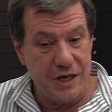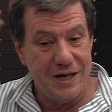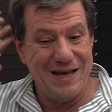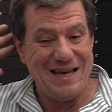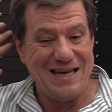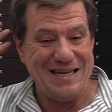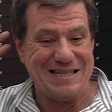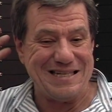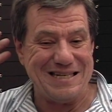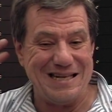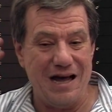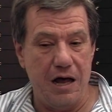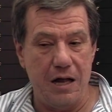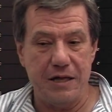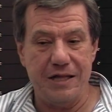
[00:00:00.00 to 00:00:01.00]
it's
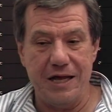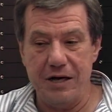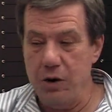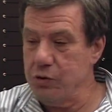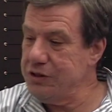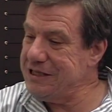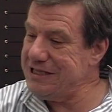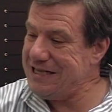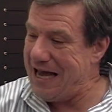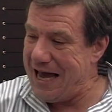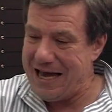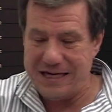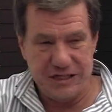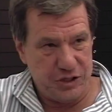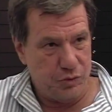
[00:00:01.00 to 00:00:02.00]
not, they don't
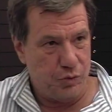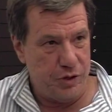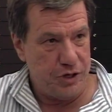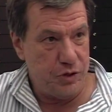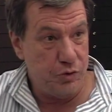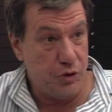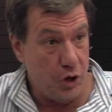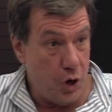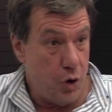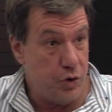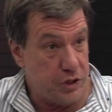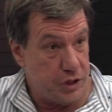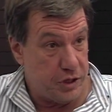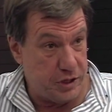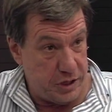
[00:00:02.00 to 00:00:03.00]
test when you go to
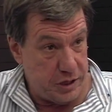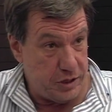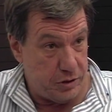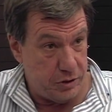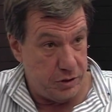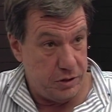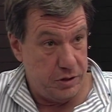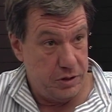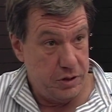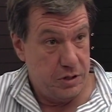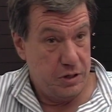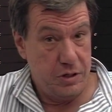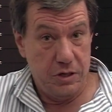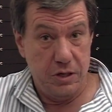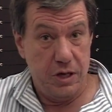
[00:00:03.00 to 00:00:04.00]
the theater
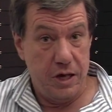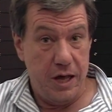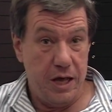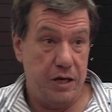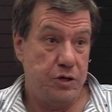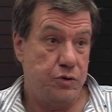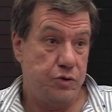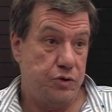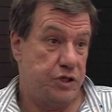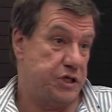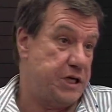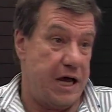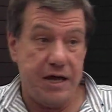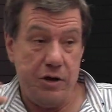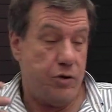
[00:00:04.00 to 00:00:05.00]
and you
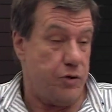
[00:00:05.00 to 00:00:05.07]
say you're